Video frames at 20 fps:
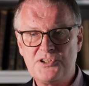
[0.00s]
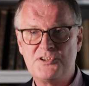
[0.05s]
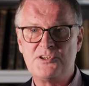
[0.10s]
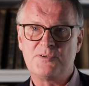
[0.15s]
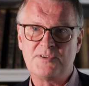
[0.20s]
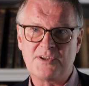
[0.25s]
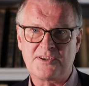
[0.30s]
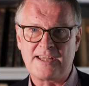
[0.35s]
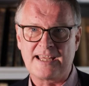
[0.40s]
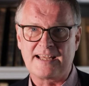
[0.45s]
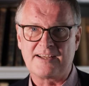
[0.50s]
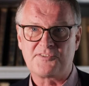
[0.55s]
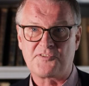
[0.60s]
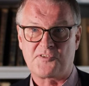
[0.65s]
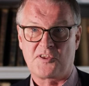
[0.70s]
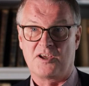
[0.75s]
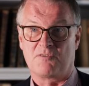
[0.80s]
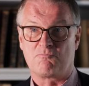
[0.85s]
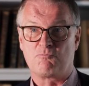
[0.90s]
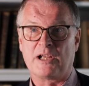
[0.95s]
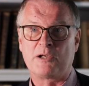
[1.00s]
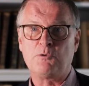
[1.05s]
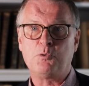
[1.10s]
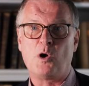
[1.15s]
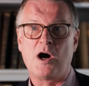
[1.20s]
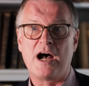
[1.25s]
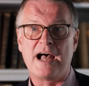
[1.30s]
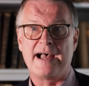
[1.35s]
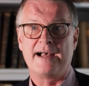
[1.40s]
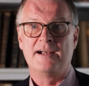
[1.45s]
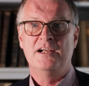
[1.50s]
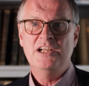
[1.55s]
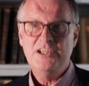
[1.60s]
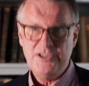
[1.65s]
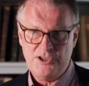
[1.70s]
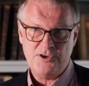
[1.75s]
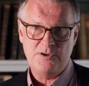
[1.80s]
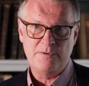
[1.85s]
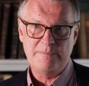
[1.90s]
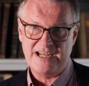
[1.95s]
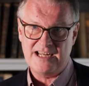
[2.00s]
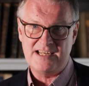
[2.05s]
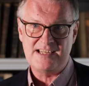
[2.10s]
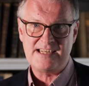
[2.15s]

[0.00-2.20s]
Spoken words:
to do the things that require human